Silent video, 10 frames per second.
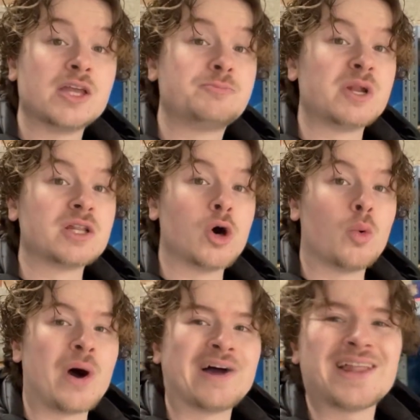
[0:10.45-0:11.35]
It's been a little
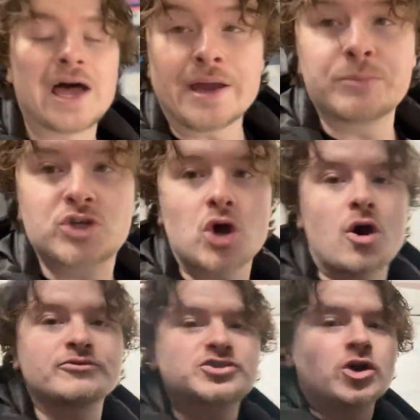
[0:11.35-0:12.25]
while. I am short
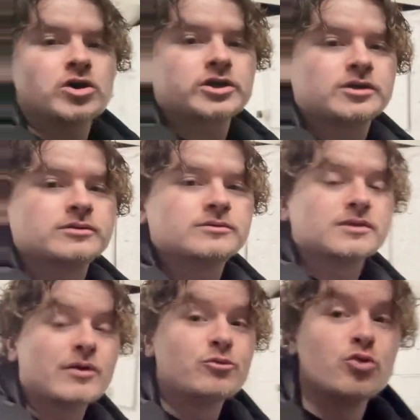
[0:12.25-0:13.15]
of stock,
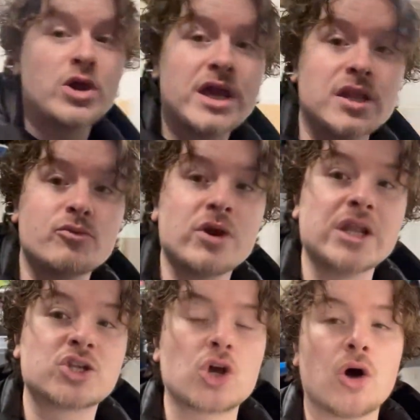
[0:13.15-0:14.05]
like really,
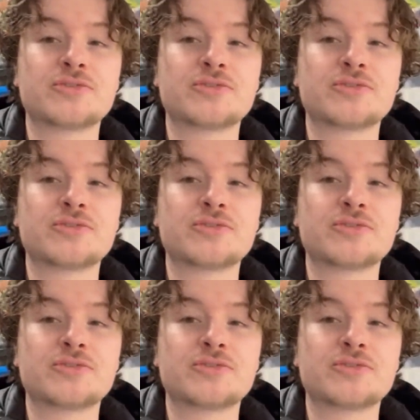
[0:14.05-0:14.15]
really short of